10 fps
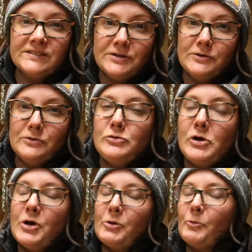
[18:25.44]

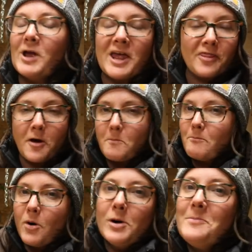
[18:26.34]
soon with
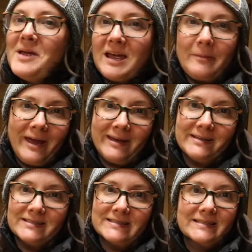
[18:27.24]
more
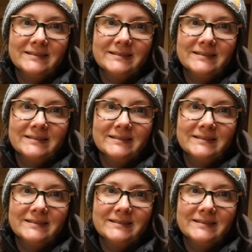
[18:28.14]
babies.